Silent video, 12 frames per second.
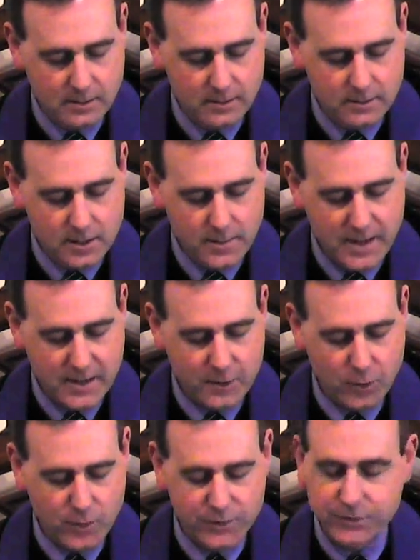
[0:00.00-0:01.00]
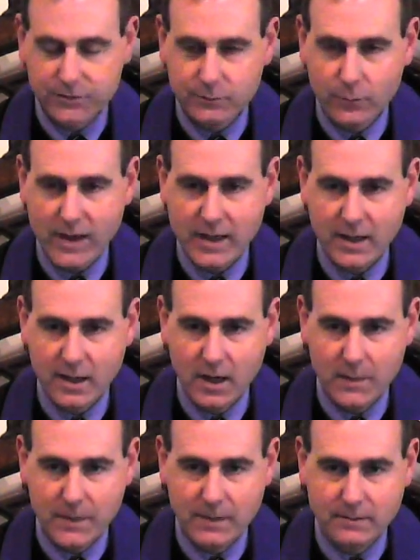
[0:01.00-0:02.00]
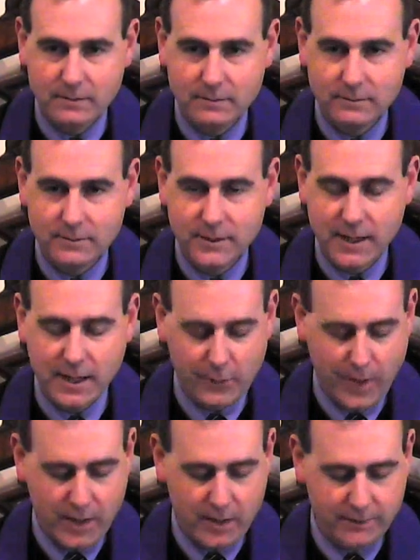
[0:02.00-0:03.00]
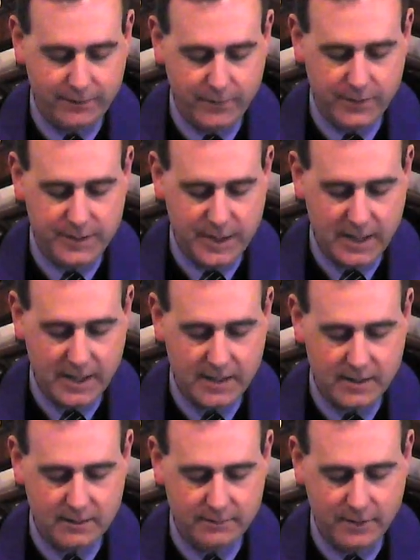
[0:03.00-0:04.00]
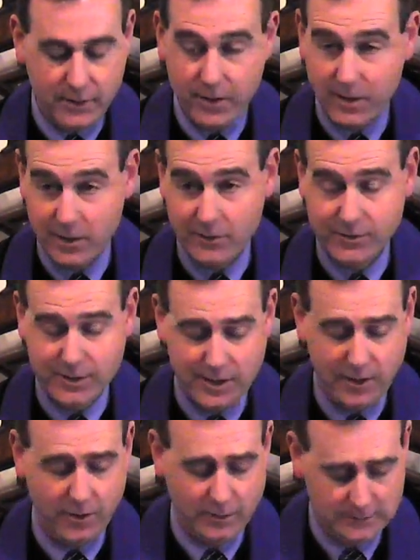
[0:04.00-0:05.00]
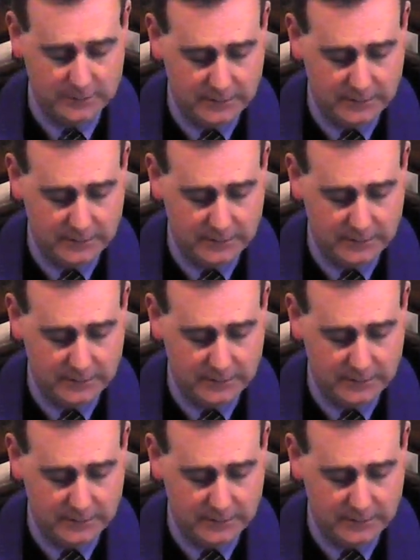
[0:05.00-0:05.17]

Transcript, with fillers: A man who is waking up and getting ready for the day very near to here.